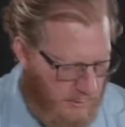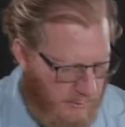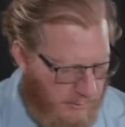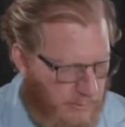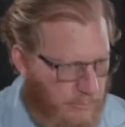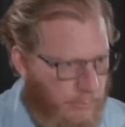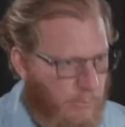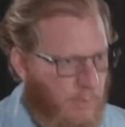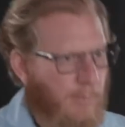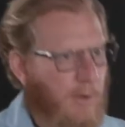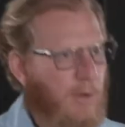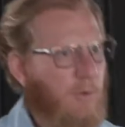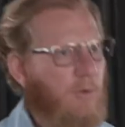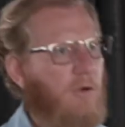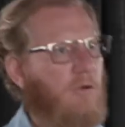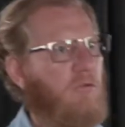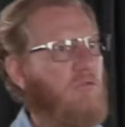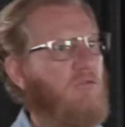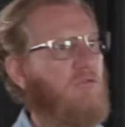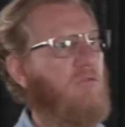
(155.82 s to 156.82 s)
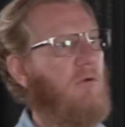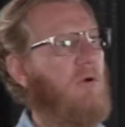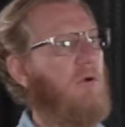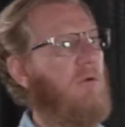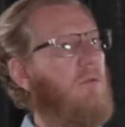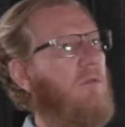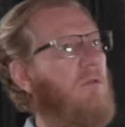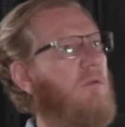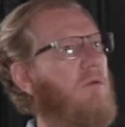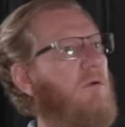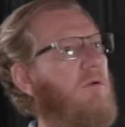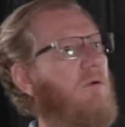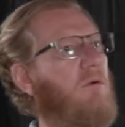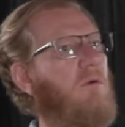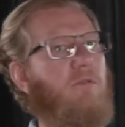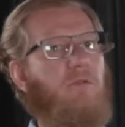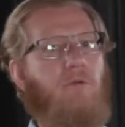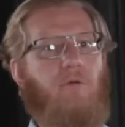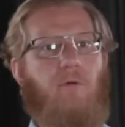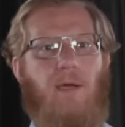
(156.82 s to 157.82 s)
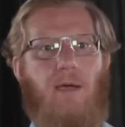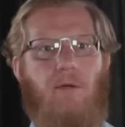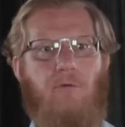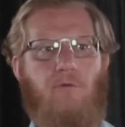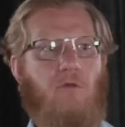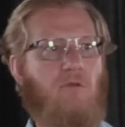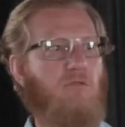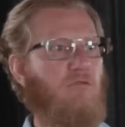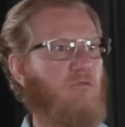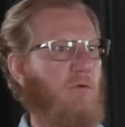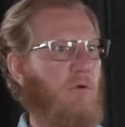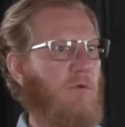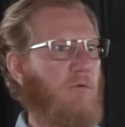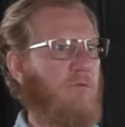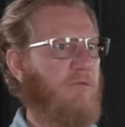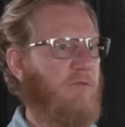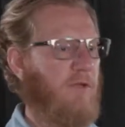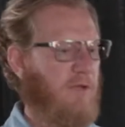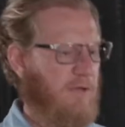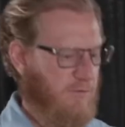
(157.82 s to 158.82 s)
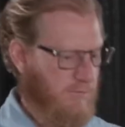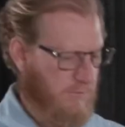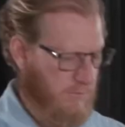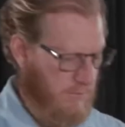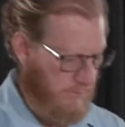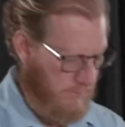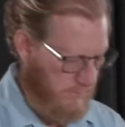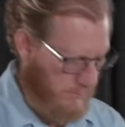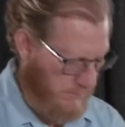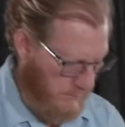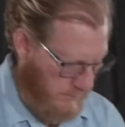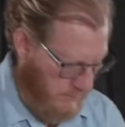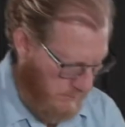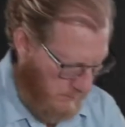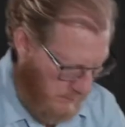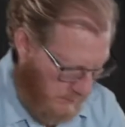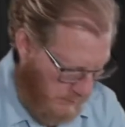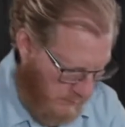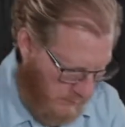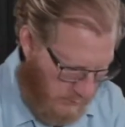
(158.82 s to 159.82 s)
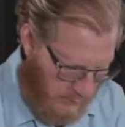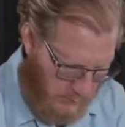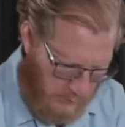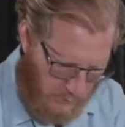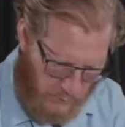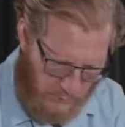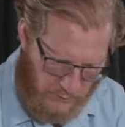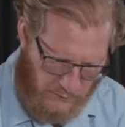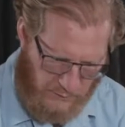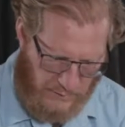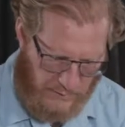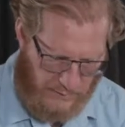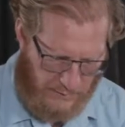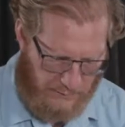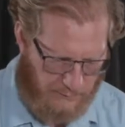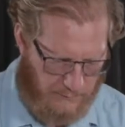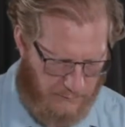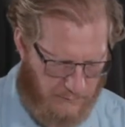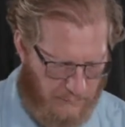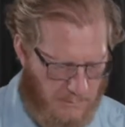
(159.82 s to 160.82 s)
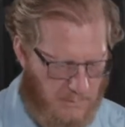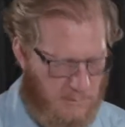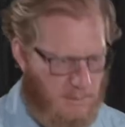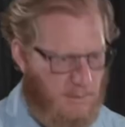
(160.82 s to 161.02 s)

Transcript: the remote control or the ground control station, which has